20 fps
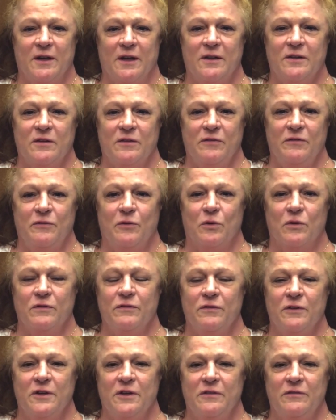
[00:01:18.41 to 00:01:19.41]
at the
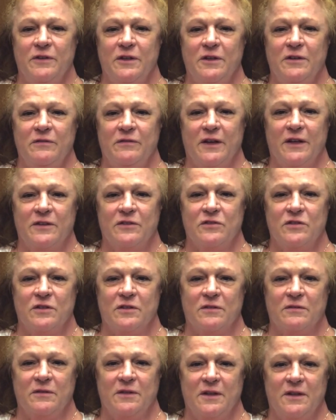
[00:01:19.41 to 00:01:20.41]
forefront of
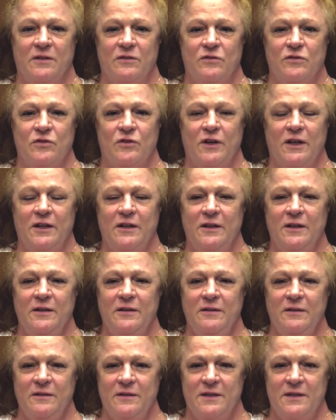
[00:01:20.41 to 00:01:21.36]
innovation in training,